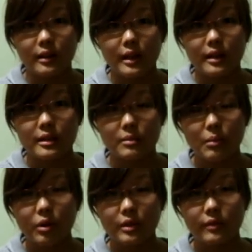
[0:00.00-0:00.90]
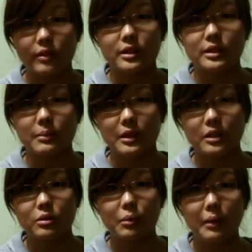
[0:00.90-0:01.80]
there is more divorce is
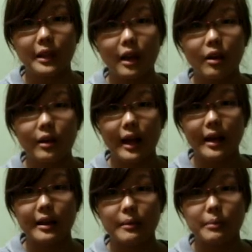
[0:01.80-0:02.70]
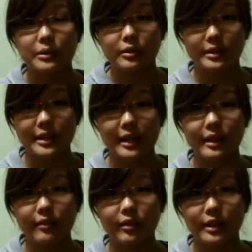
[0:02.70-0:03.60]
because women now are able to stand
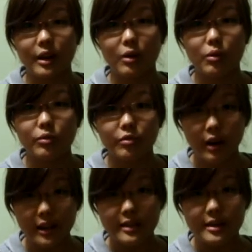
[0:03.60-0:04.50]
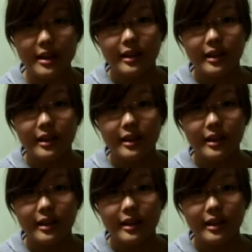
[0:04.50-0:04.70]
up for their own rights.